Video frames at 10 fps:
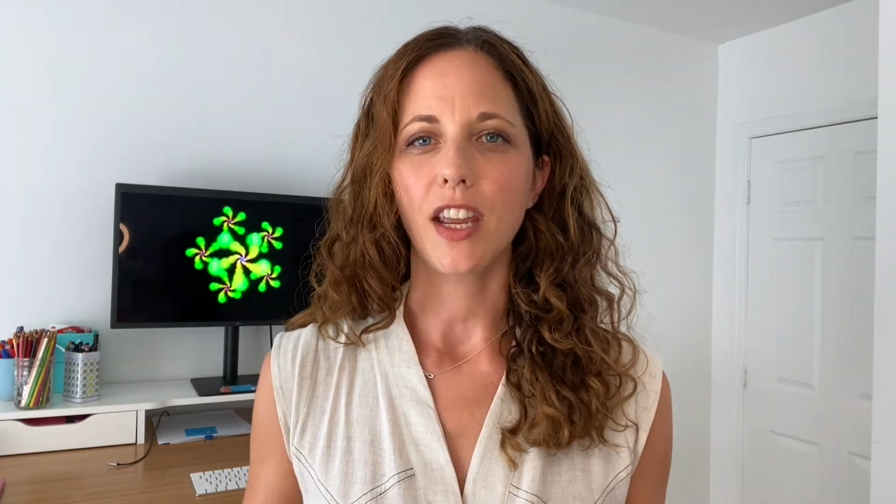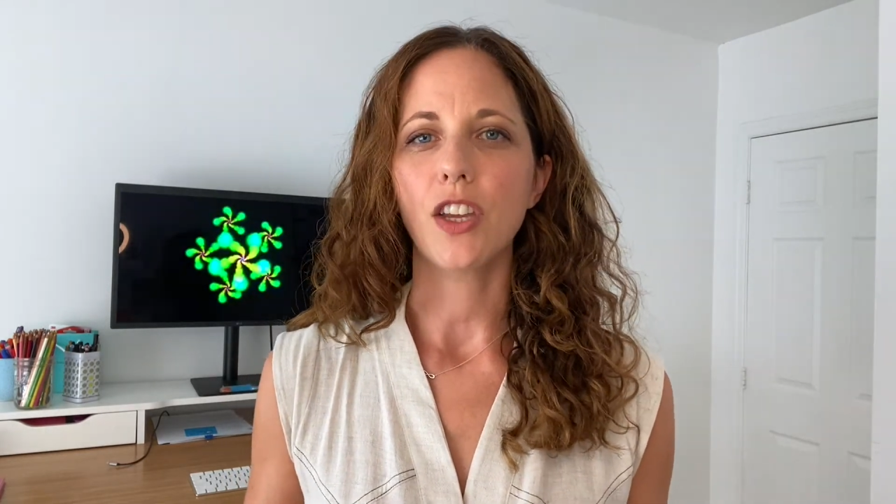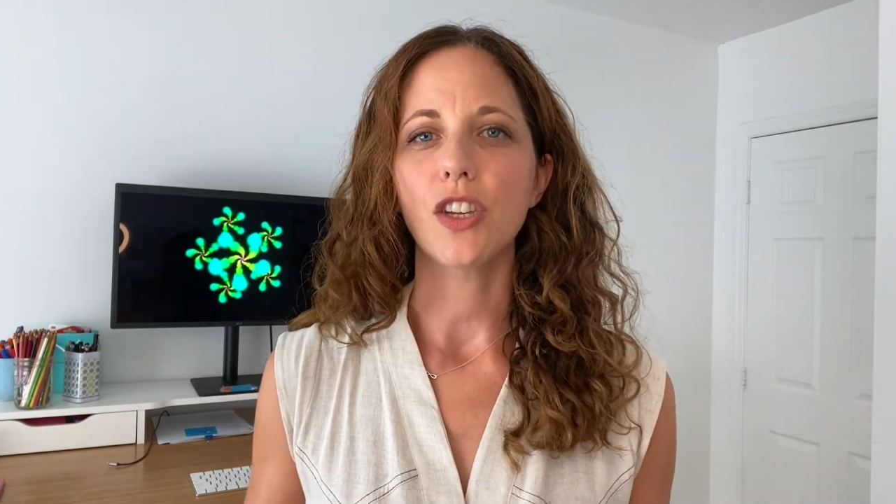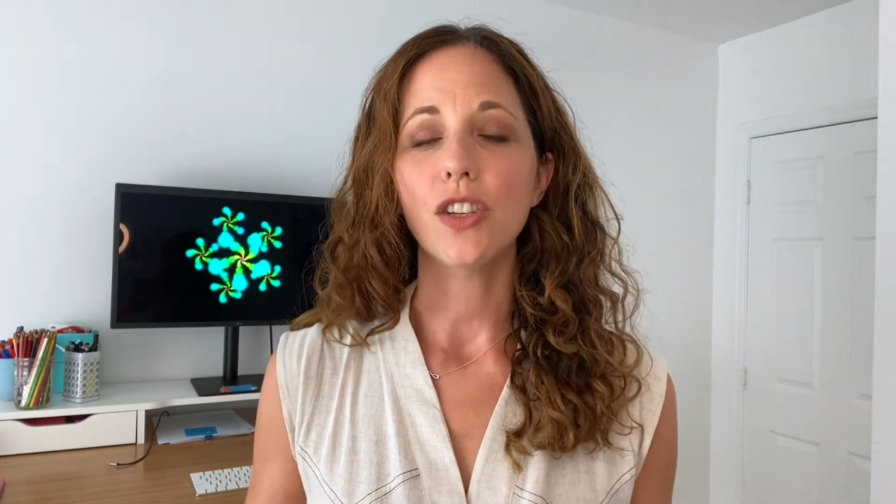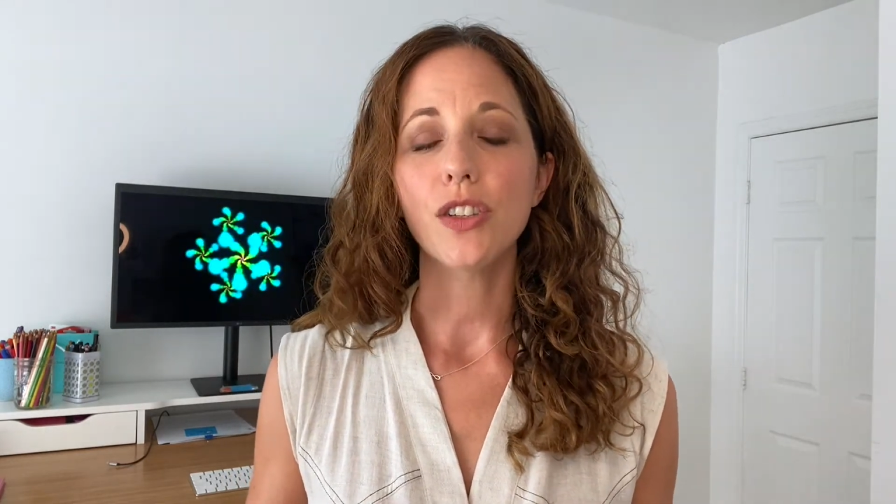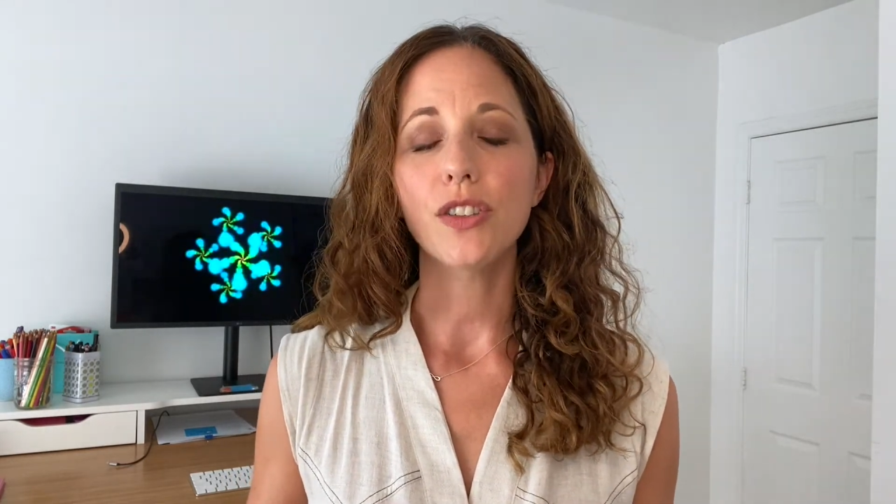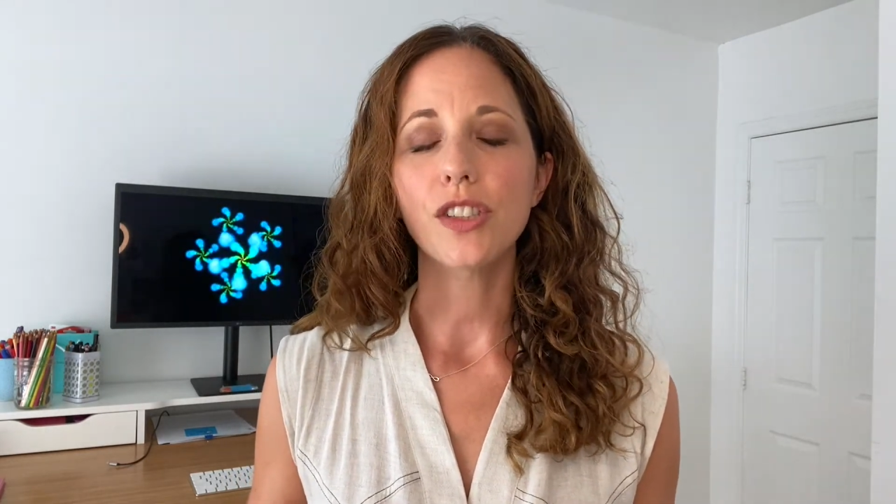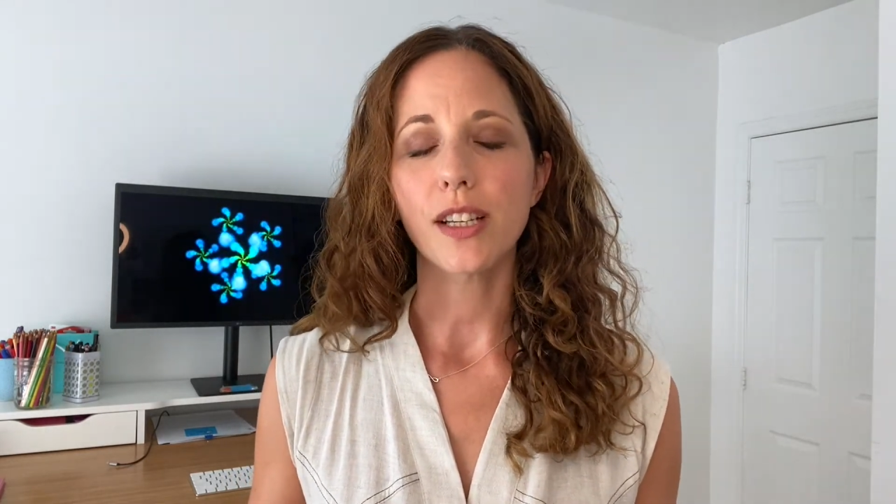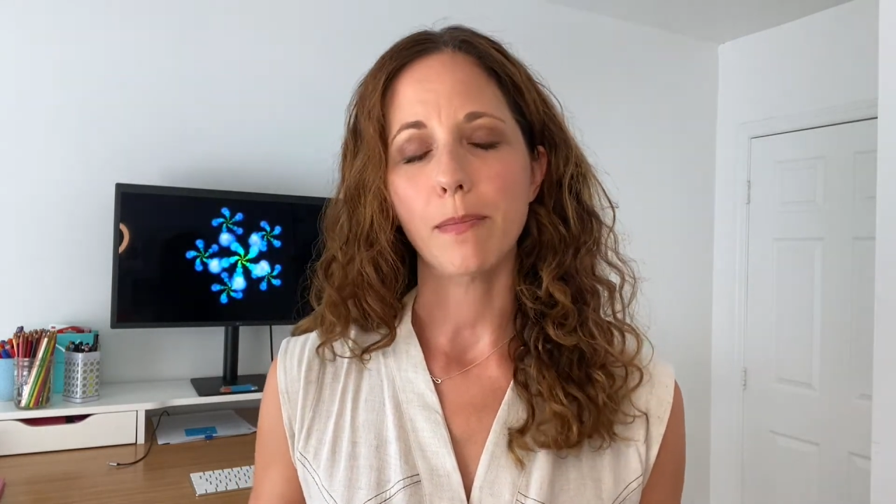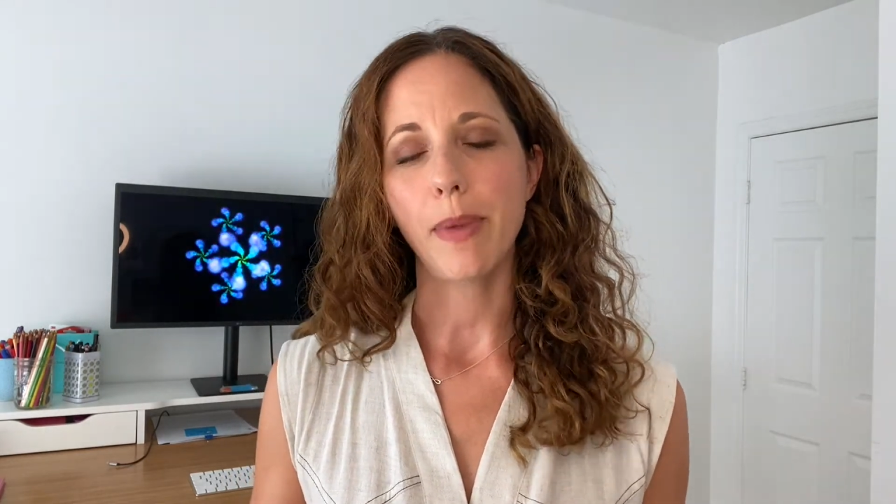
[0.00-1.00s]
huge
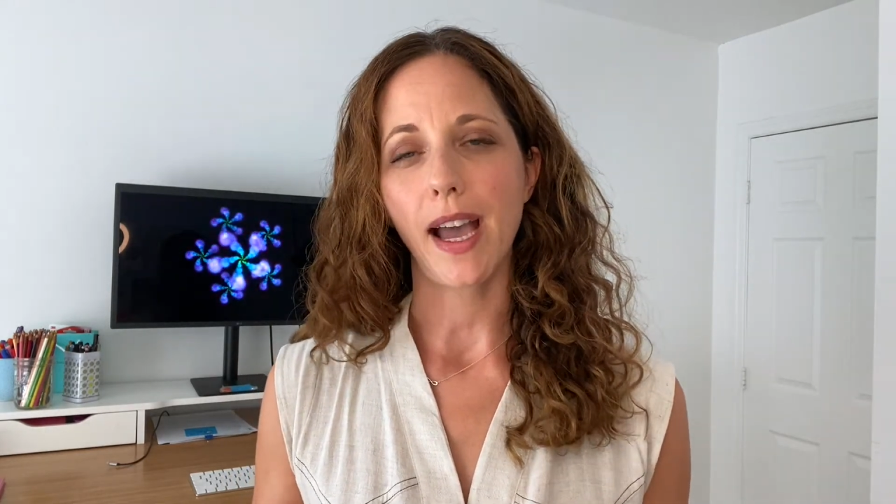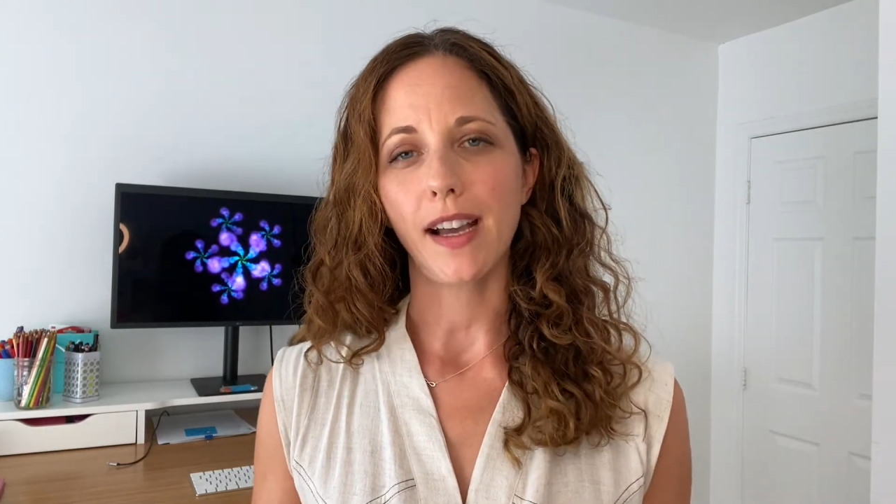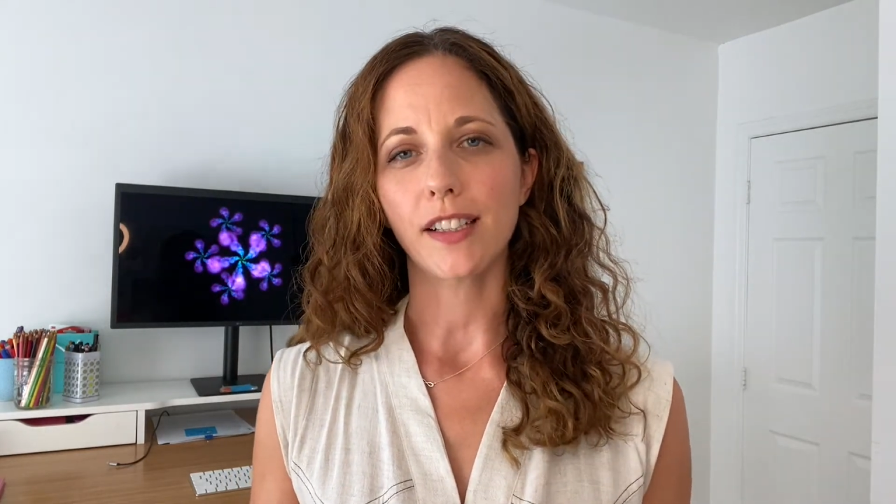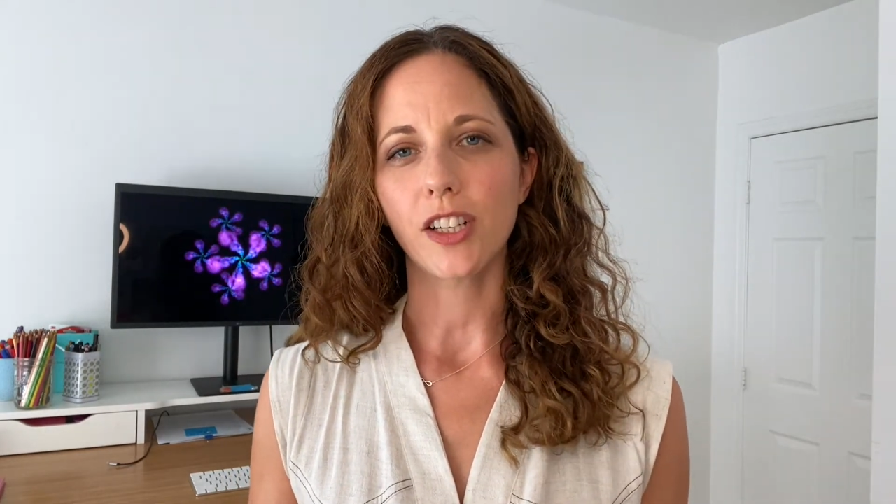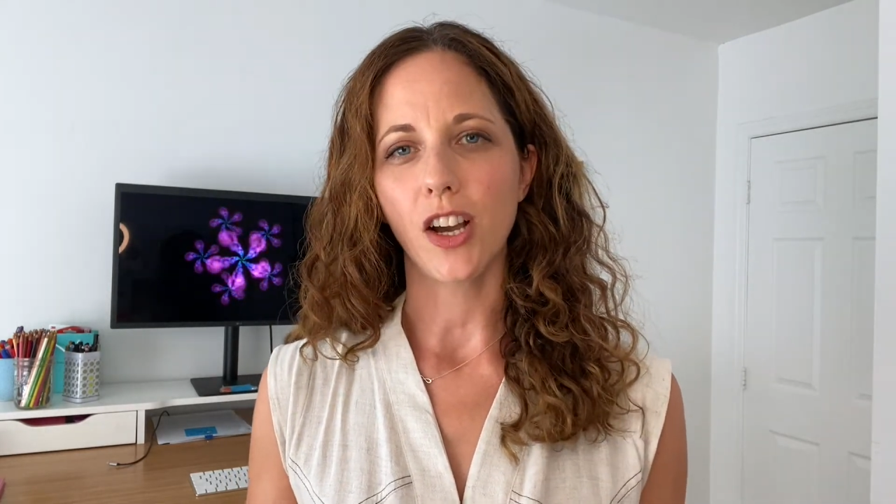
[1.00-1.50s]
impact